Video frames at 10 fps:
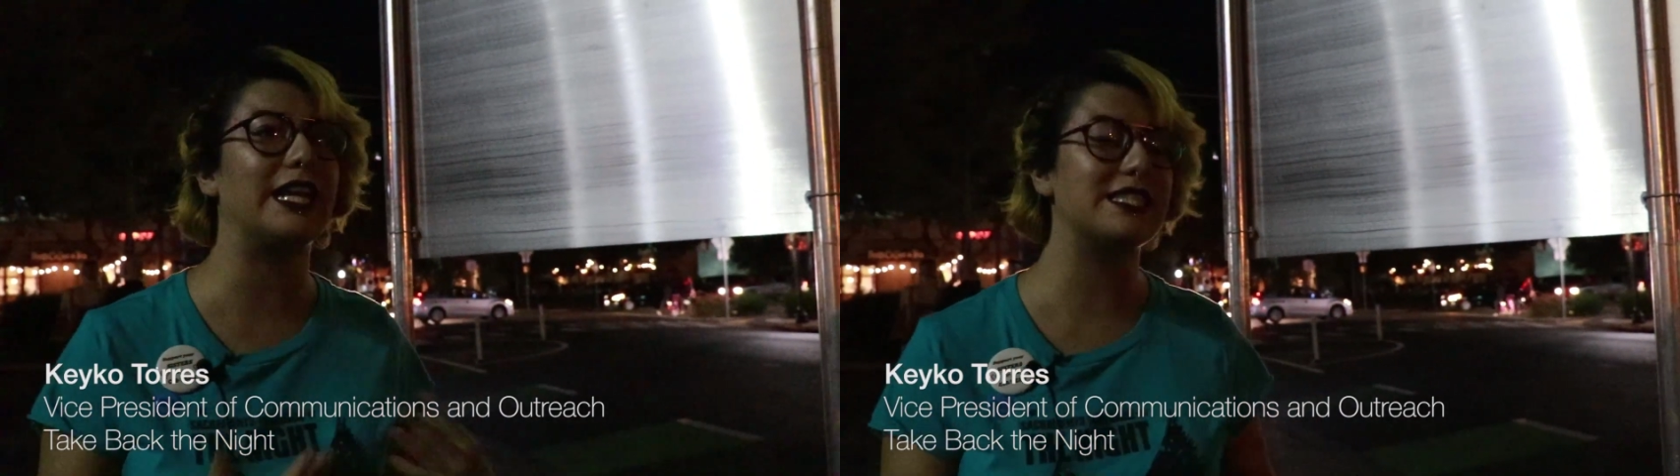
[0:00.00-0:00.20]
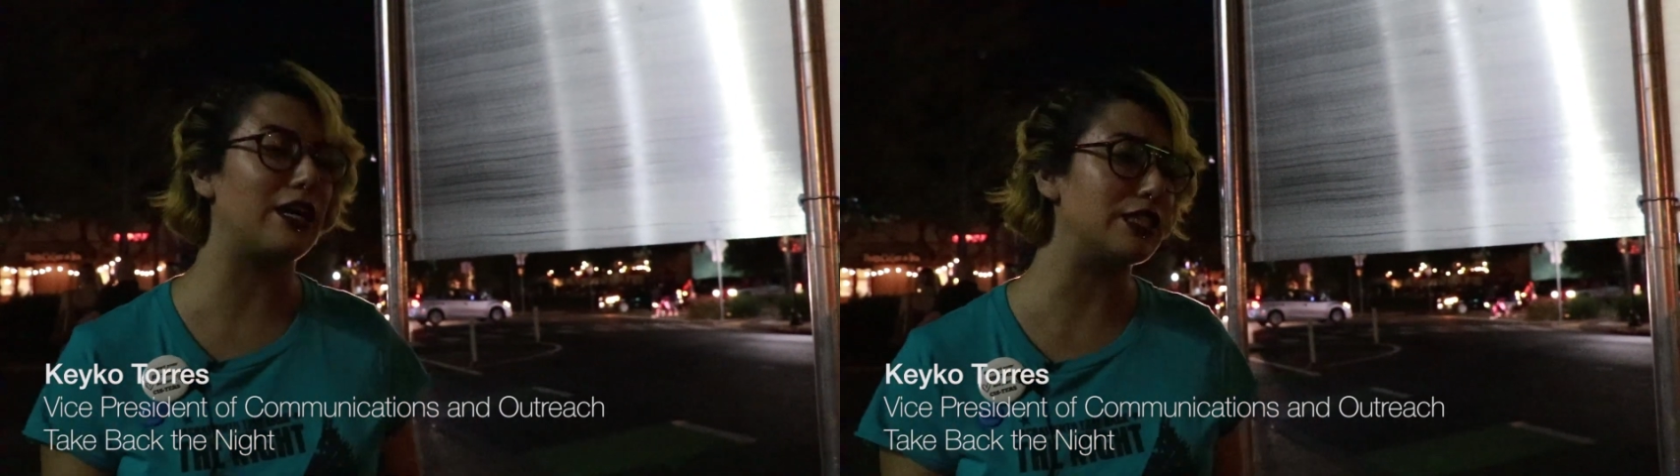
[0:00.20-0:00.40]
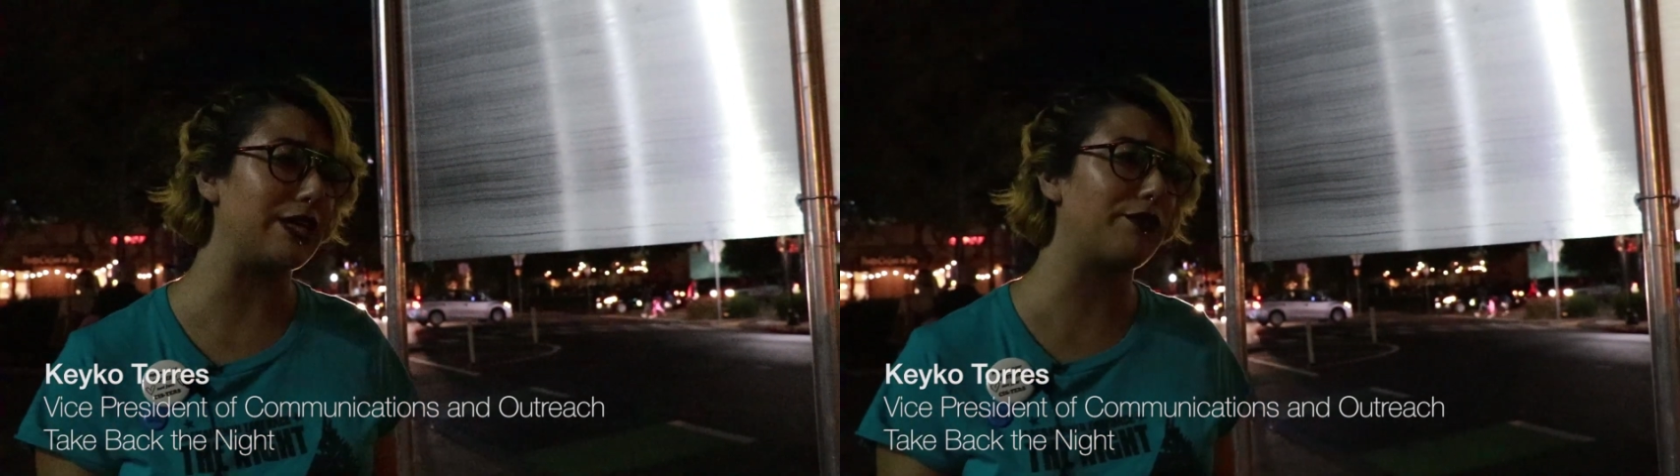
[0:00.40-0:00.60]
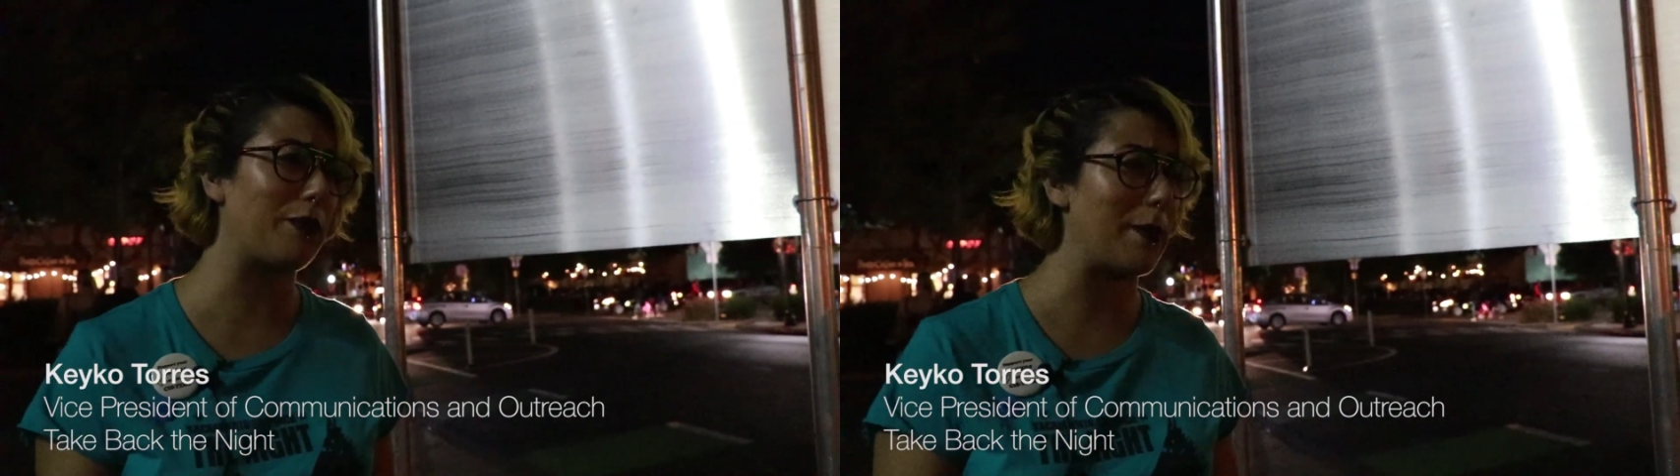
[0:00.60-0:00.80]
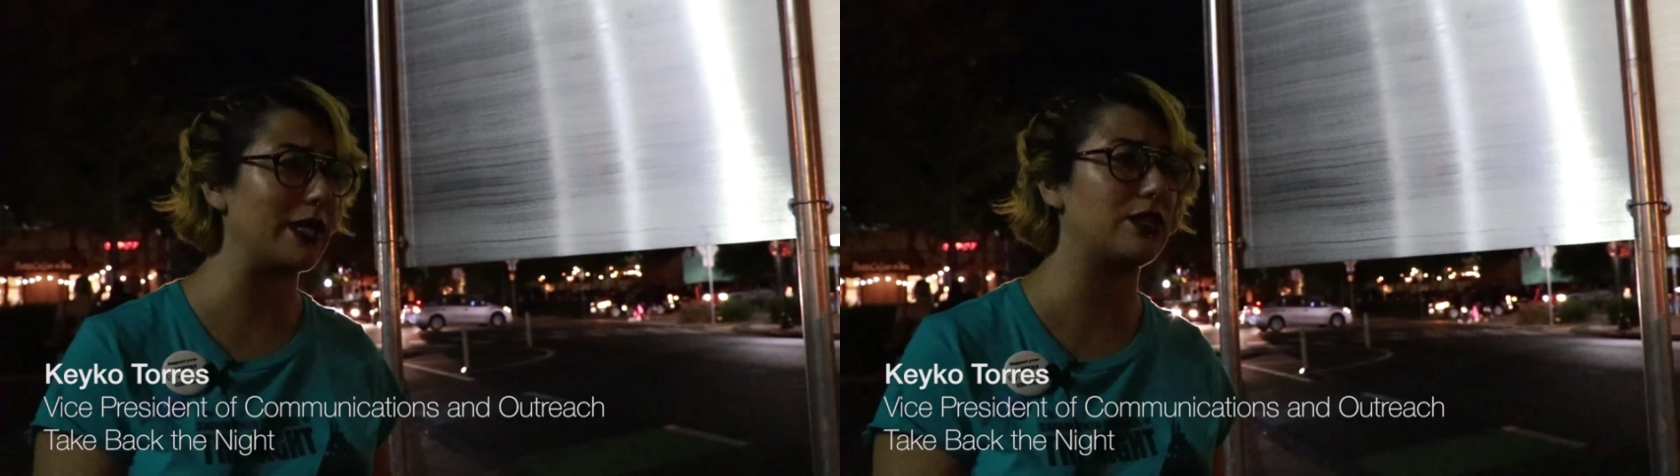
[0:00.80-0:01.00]
it is not safe
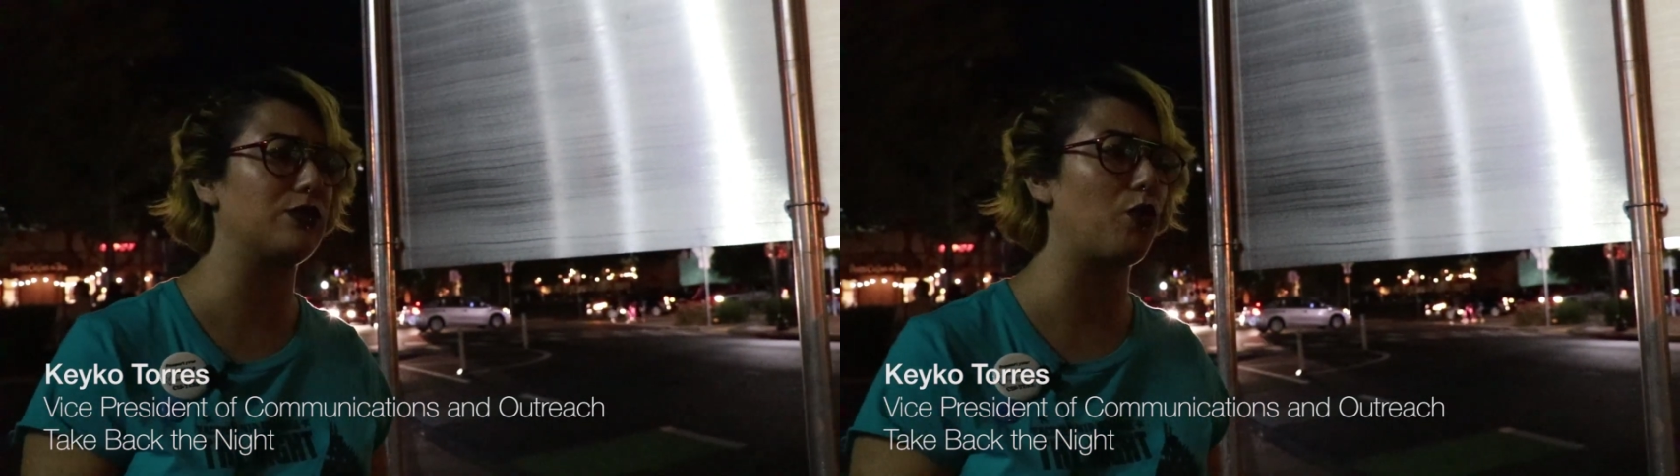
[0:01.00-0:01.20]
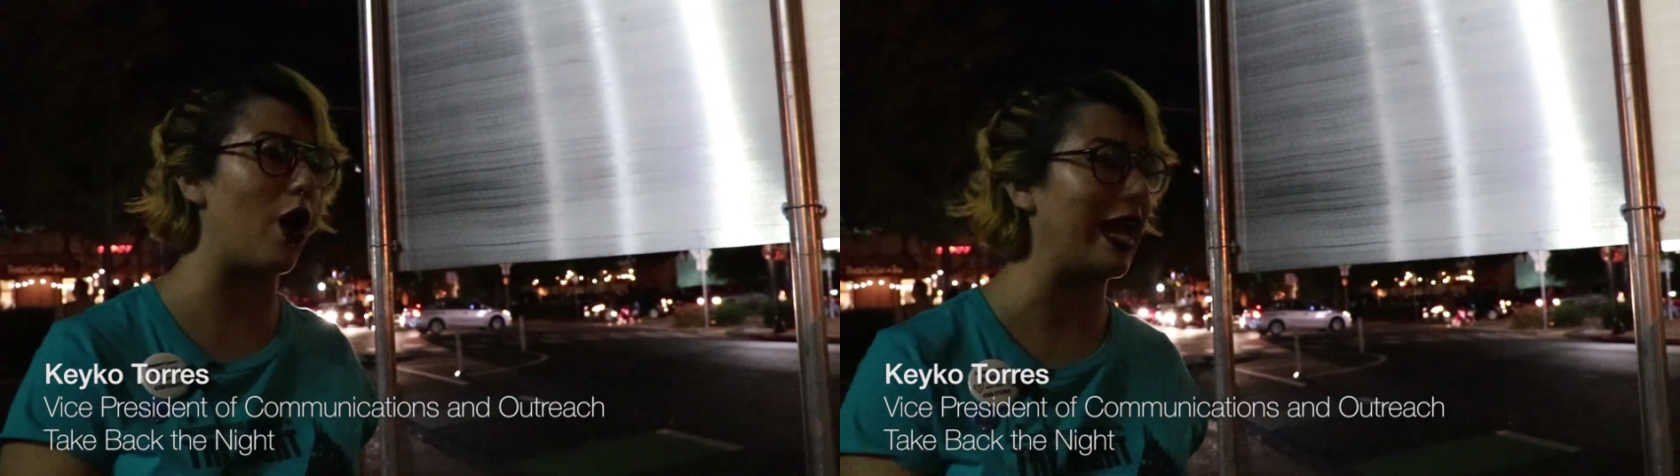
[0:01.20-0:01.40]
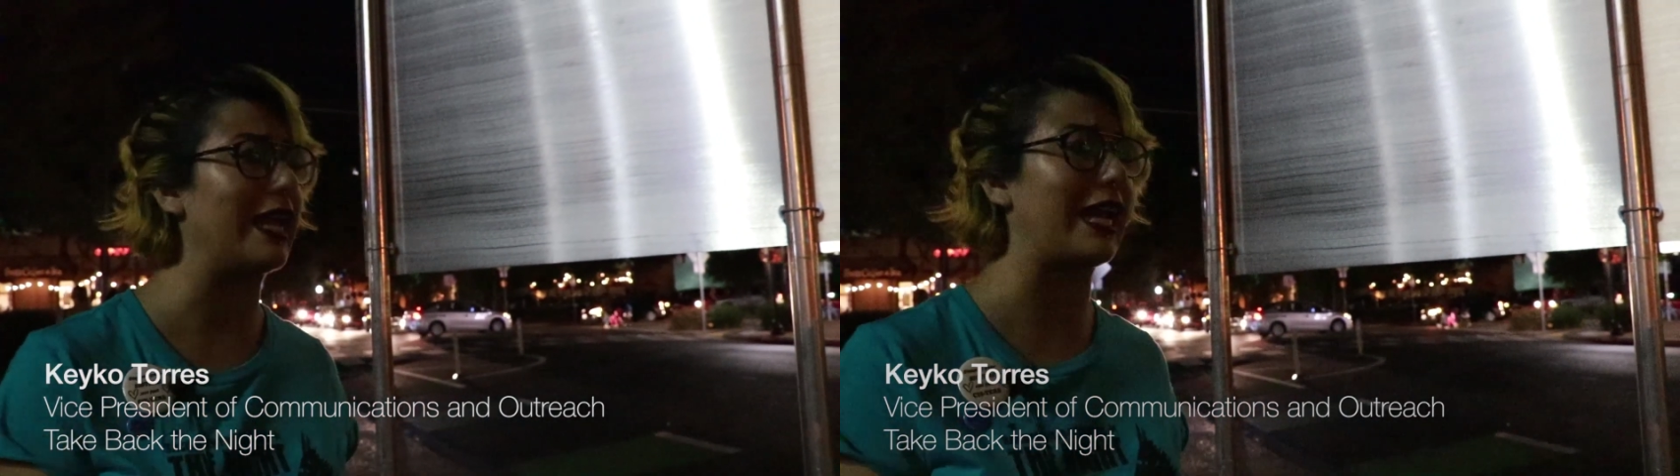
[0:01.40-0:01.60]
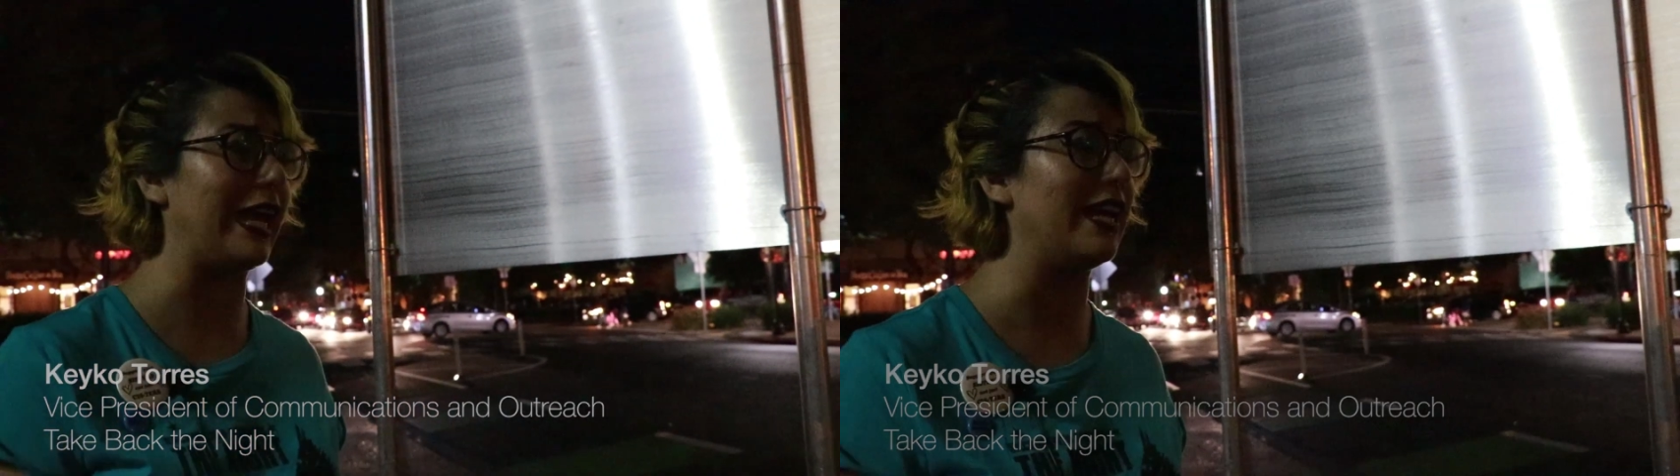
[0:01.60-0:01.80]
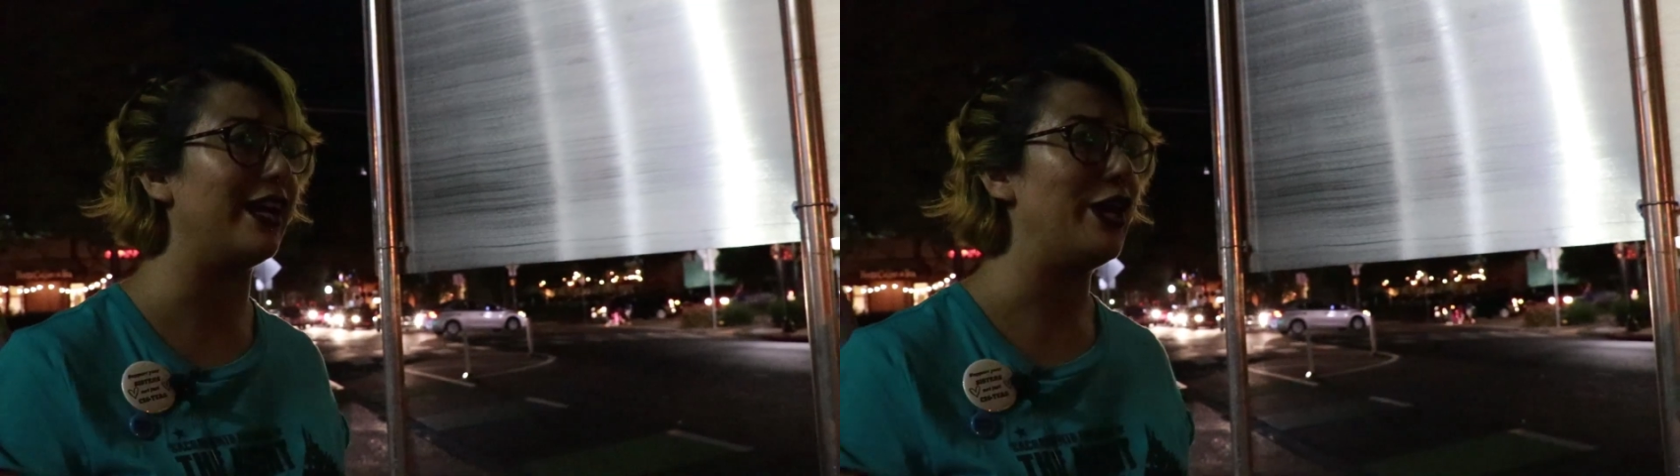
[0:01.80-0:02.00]
for women to walk at
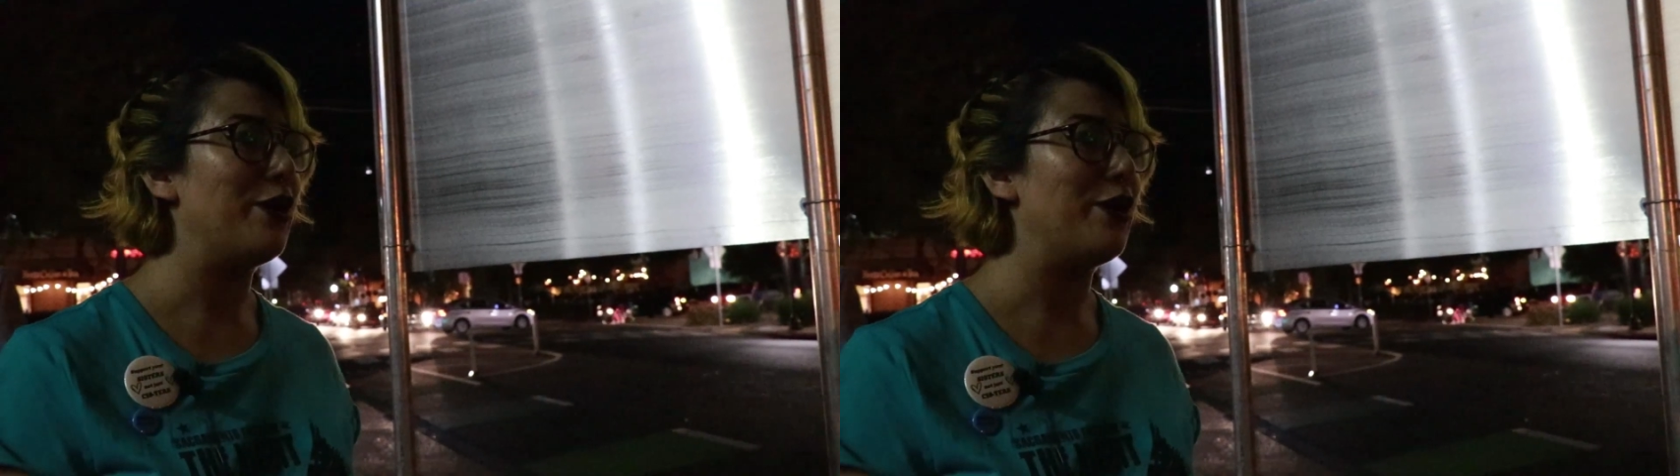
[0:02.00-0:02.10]
night,